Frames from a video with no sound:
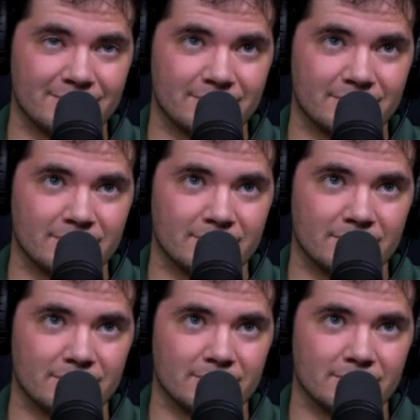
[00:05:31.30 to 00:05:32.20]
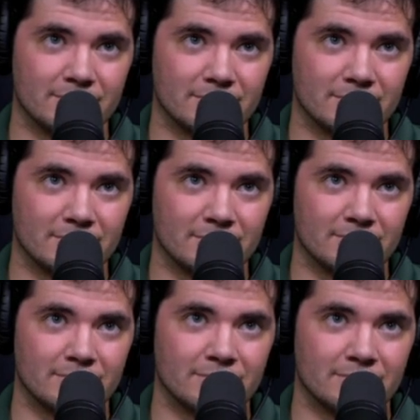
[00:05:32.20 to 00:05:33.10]

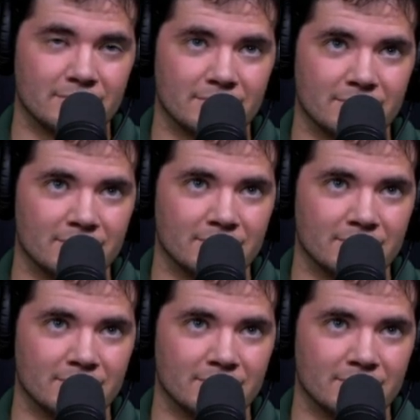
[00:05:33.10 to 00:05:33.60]
The person shown says nothing.